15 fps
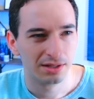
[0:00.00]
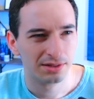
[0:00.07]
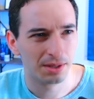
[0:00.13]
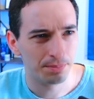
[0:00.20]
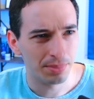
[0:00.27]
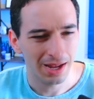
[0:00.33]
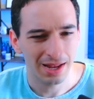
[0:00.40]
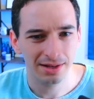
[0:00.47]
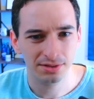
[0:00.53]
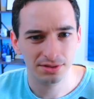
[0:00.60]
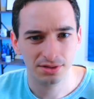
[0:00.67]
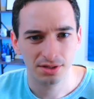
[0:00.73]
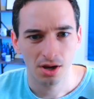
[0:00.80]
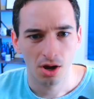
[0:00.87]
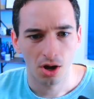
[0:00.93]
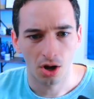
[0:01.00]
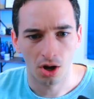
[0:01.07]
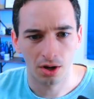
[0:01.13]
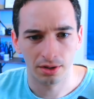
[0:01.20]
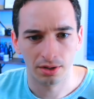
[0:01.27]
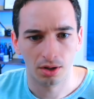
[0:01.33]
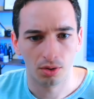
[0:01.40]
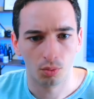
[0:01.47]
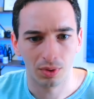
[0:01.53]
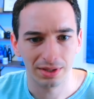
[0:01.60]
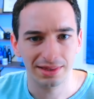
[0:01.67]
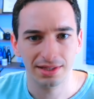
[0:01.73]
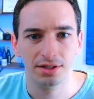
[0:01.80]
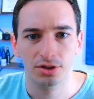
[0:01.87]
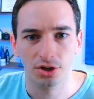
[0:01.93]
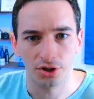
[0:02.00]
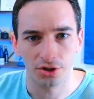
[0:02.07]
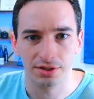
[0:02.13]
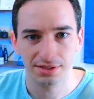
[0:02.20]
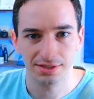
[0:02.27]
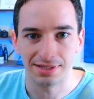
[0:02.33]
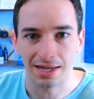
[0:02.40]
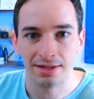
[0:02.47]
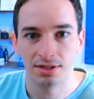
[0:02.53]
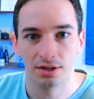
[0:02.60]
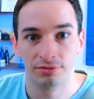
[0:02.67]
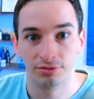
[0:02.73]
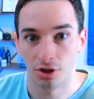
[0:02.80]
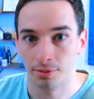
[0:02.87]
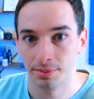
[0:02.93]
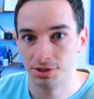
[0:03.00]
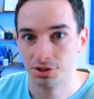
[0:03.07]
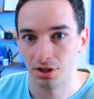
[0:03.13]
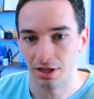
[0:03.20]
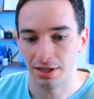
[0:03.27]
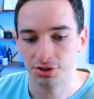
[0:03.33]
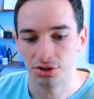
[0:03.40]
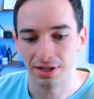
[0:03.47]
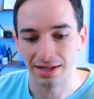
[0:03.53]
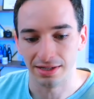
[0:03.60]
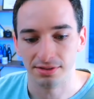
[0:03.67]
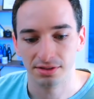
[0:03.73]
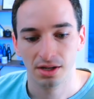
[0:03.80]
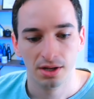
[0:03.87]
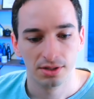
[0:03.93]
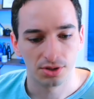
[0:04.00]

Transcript: depends on what the current state of garbage collection is.